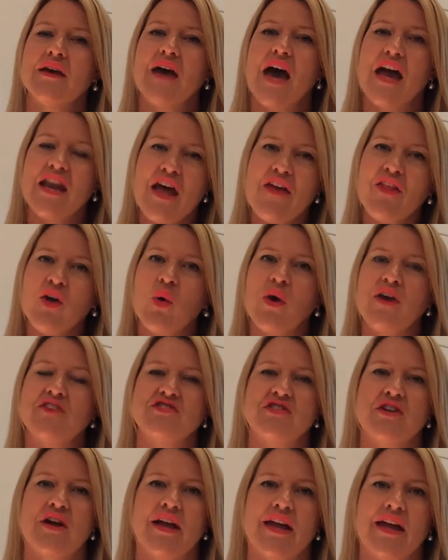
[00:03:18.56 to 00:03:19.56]
Another
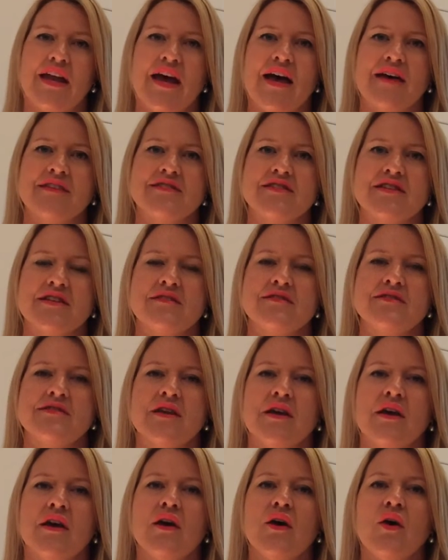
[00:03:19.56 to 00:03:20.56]
question I get asked is,
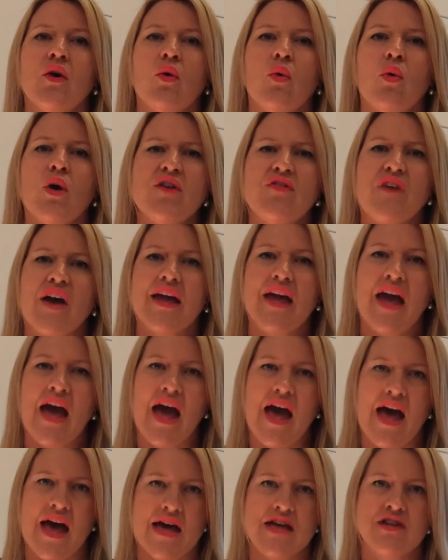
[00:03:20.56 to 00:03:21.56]
what if I
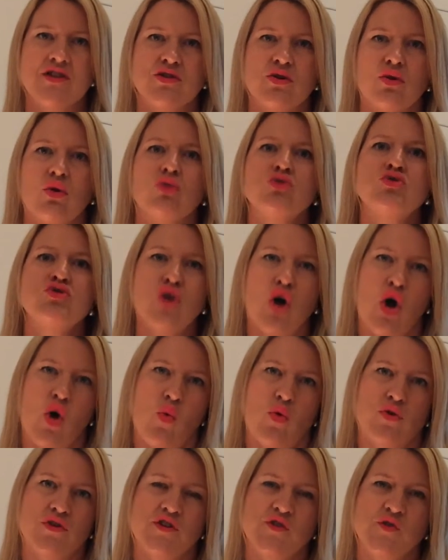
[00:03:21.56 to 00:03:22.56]
can't or don't
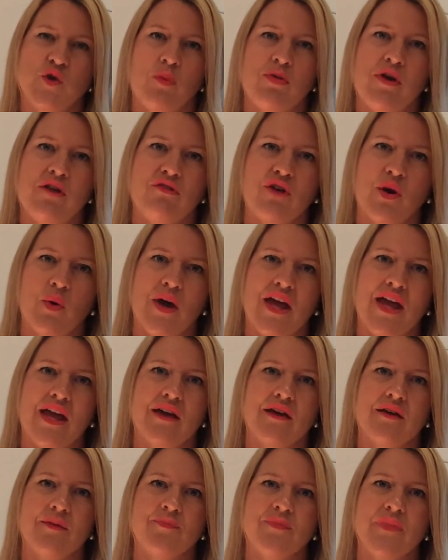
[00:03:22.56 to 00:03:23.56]
want to swap every
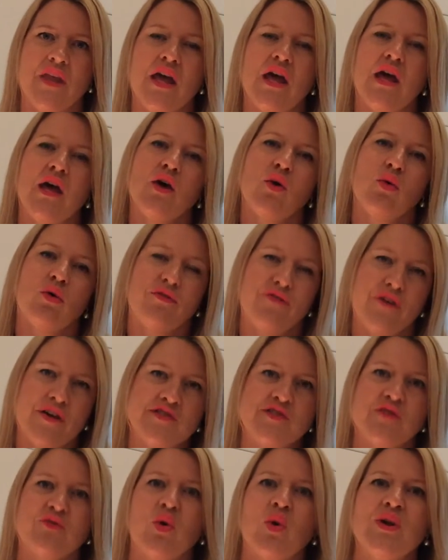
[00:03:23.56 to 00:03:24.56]
week? Well,
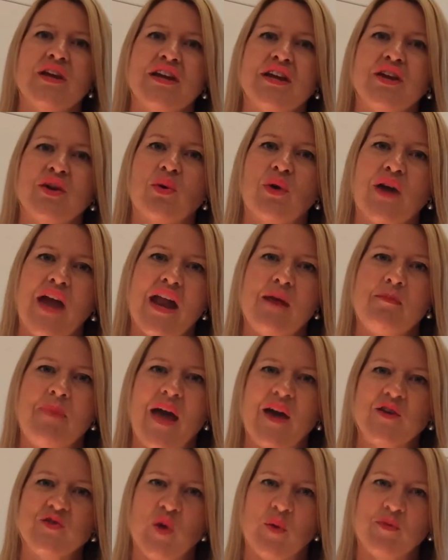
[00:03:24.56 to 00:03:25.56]
first of all, you can create a
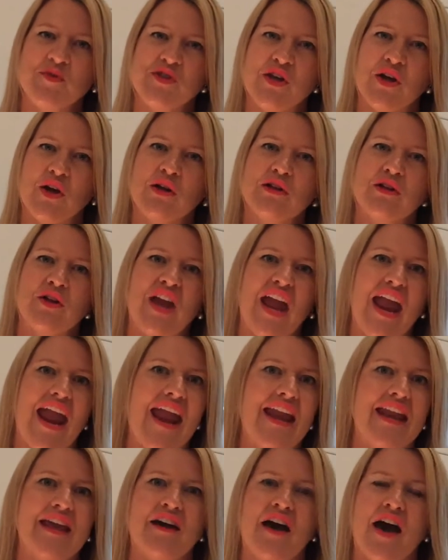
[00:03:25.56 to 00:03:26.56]
BakeSwap circle on
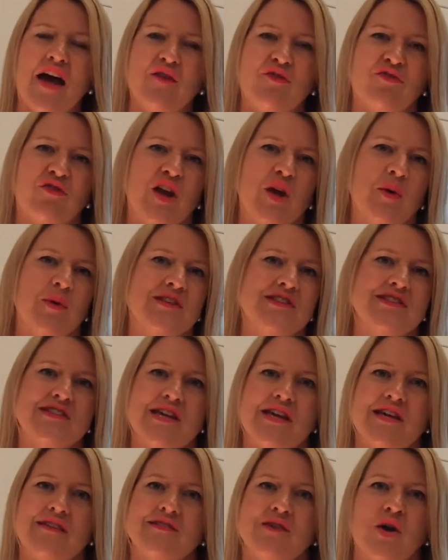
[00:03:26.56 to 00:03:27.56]
any kind of
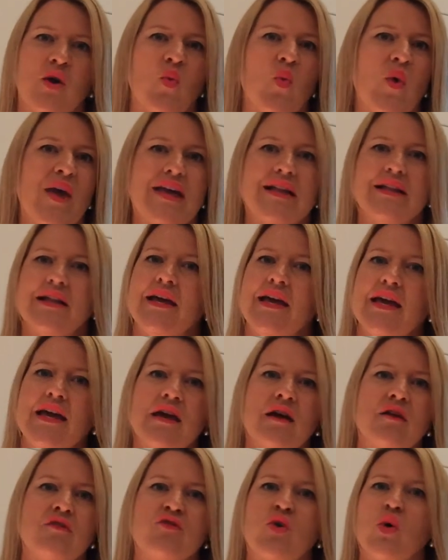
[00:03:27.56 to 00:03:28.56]
frequency, so
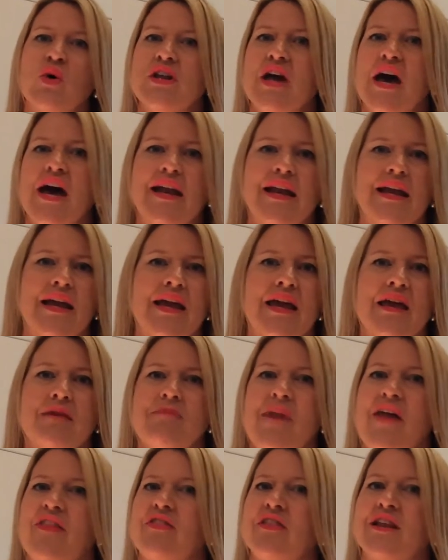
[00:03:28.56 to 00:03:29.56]
weekly, fortnightly,
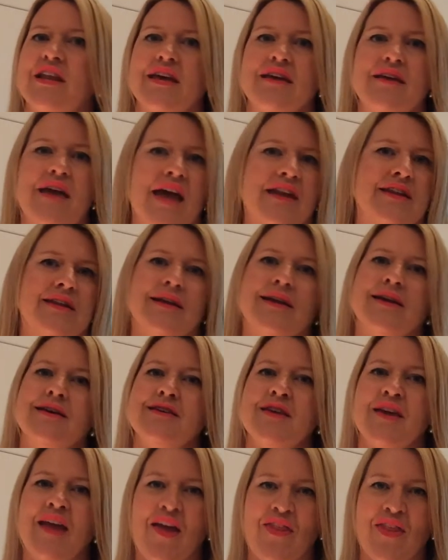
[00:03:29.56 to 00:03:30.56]
monthly, annually,
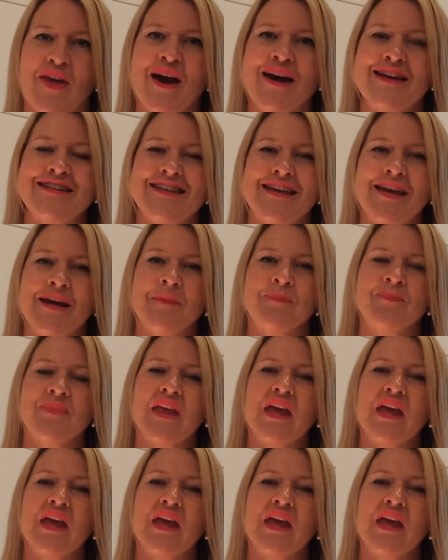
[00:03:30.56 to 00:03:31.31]
you get the idea.